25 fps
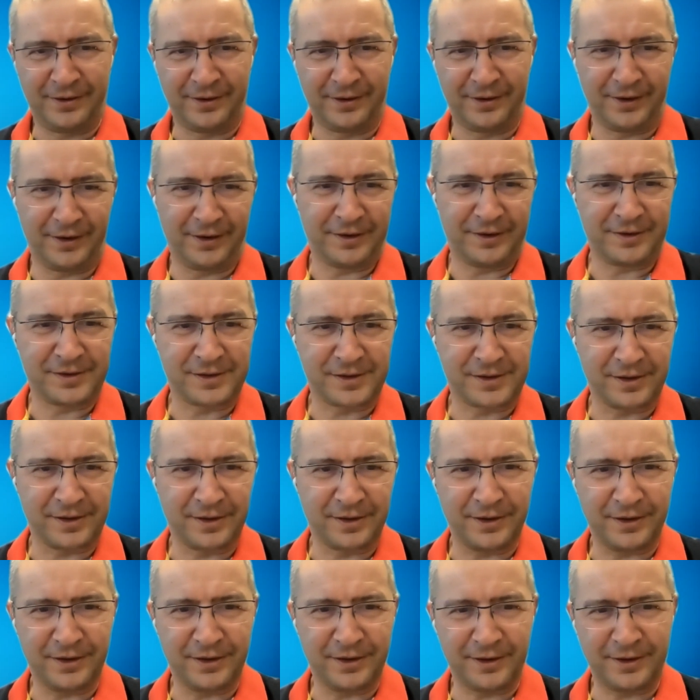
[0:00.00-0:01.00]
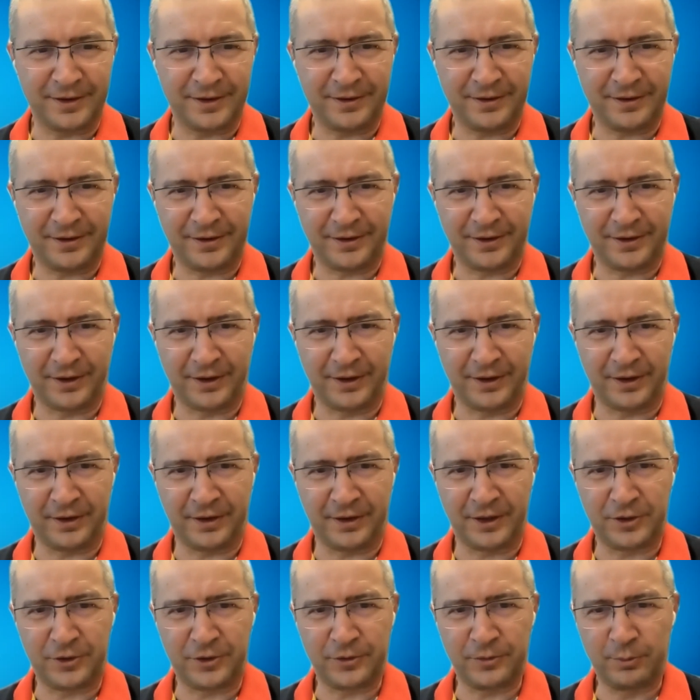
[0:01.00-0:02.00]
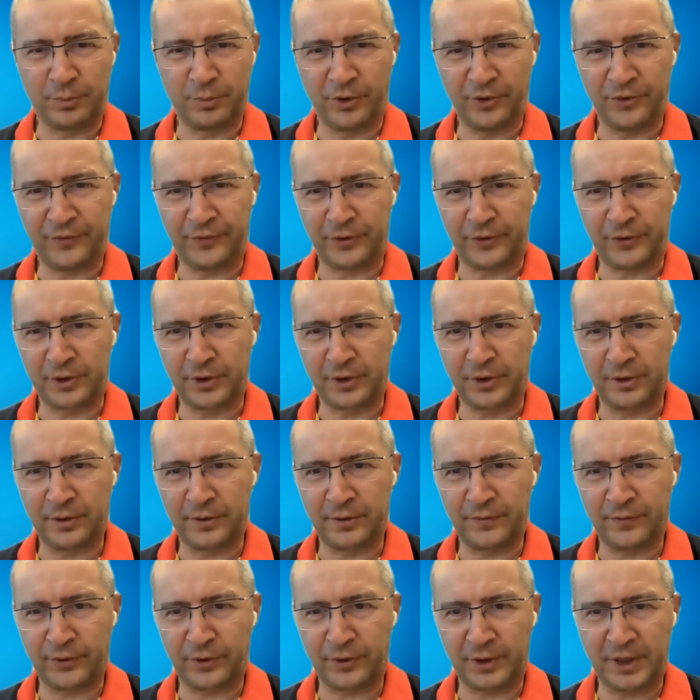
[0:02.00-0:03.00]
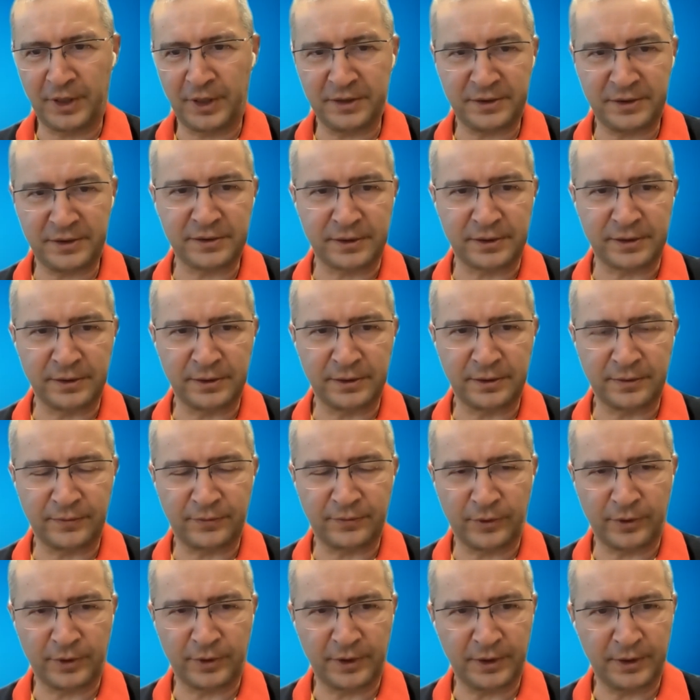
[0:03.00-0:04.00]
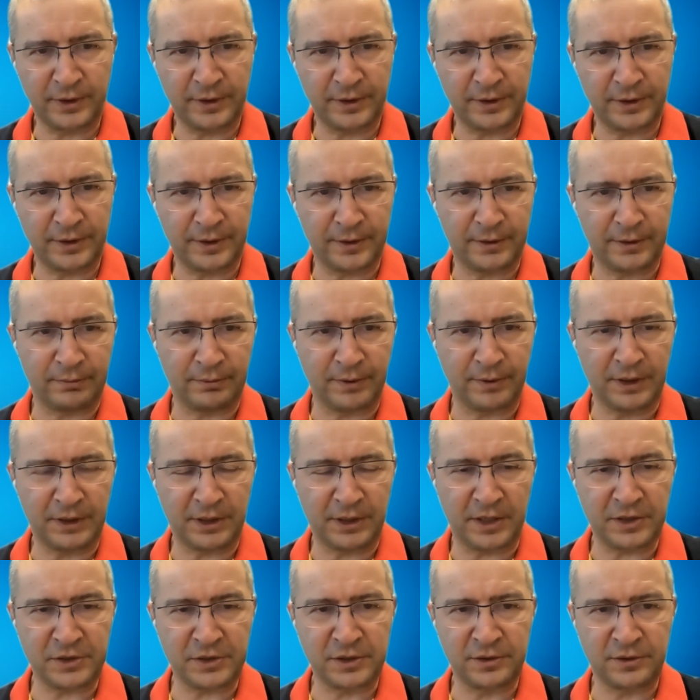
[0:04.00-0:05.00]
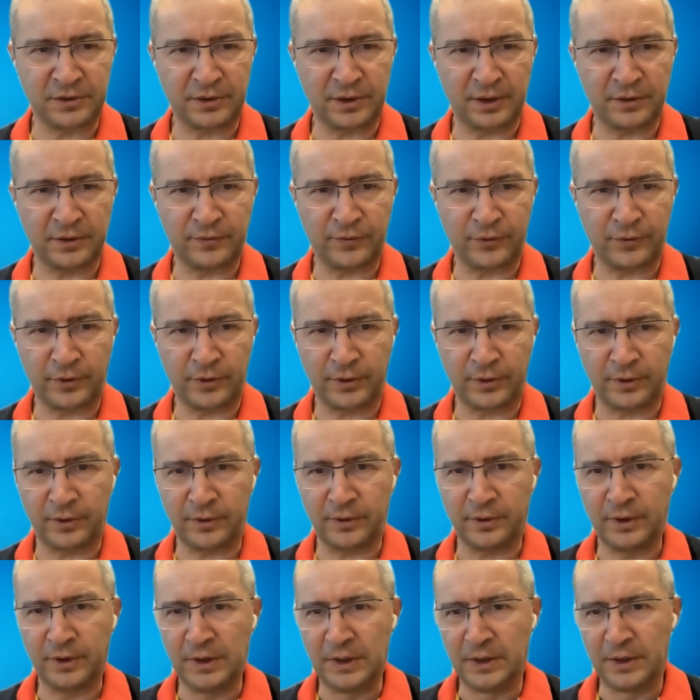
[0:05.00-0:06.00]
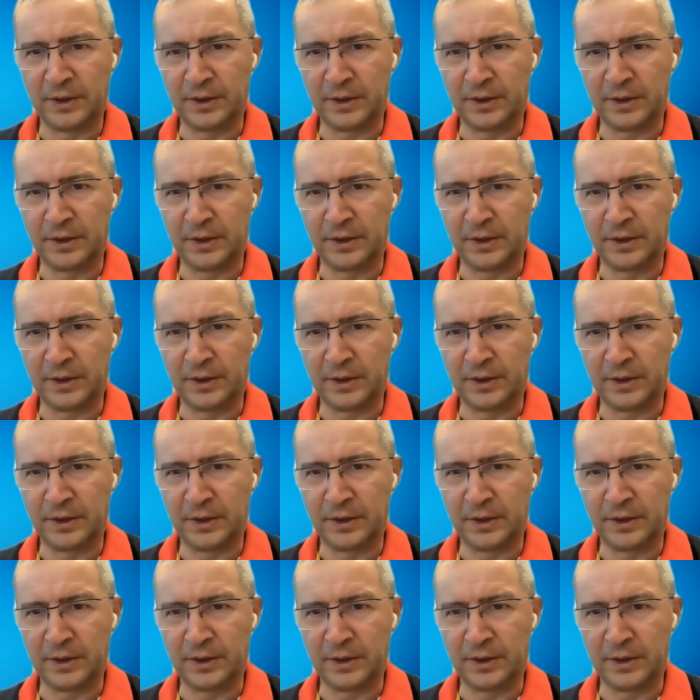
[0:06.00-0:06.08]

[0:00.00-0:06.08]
It's thank you both for the answers and for the interactions and for